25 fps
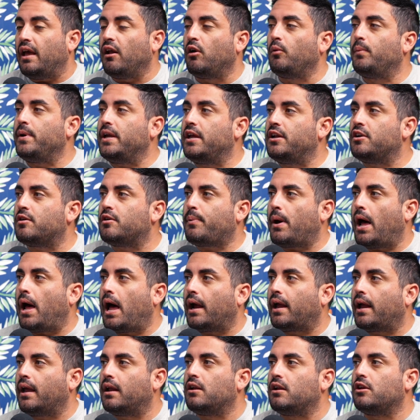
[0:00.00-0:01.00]
It'll be in your
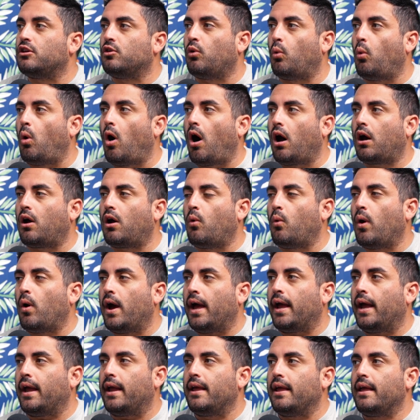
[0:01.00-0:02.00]
pocket. You'll walk
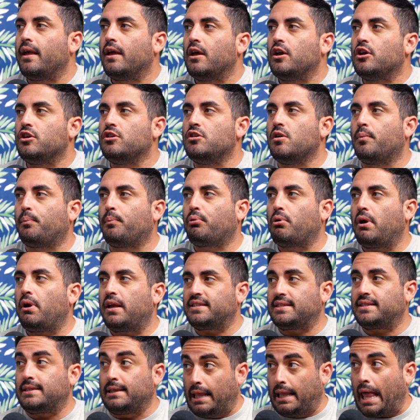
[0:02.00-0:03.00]
away. You'll
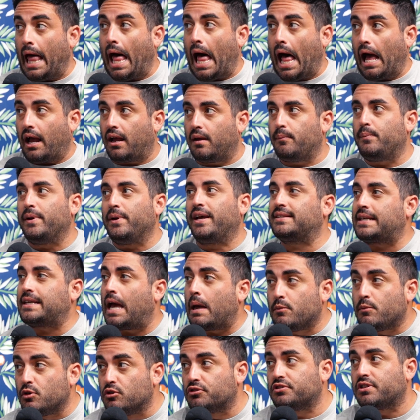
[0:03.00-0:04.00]
press lock because
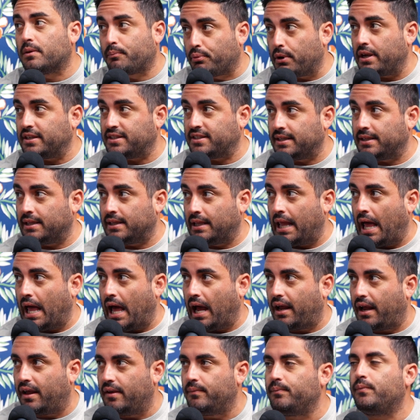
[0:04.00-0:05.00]
I'm used to pressing the
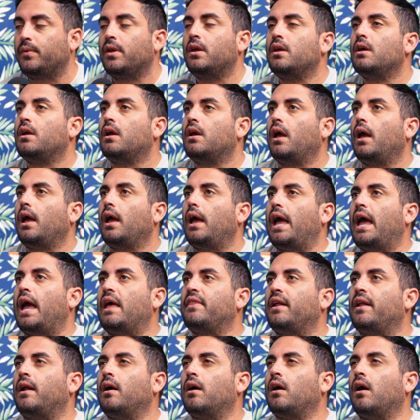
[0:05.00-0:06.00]
lock.
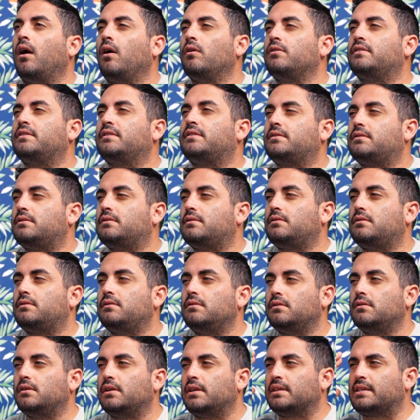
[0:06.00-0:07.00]
And then I'll go,
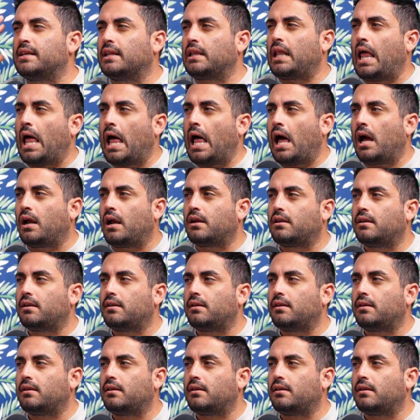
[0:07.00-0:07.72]
is it locked?